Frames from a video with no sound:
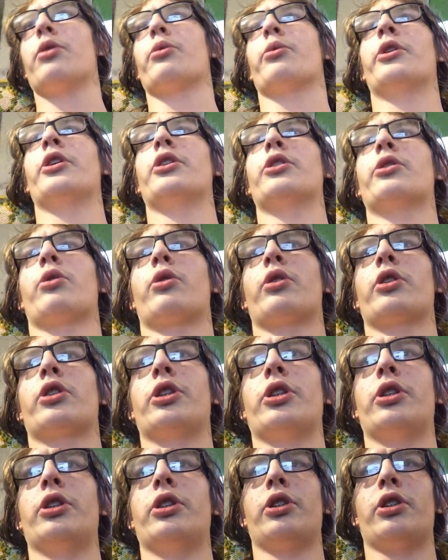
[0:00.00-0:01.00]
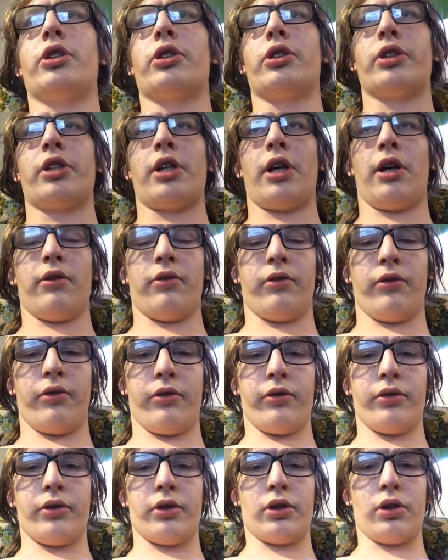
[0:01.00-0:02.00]
resources and
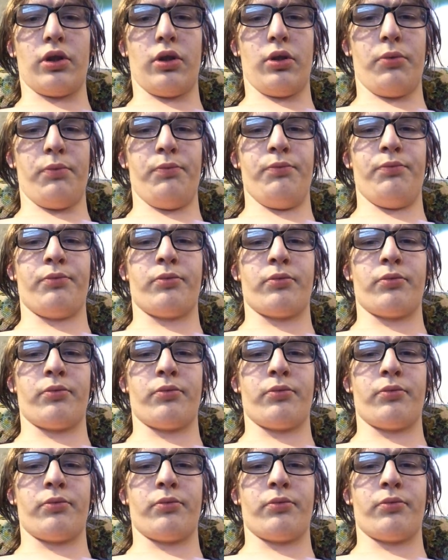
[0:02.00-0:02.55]
stuff, so,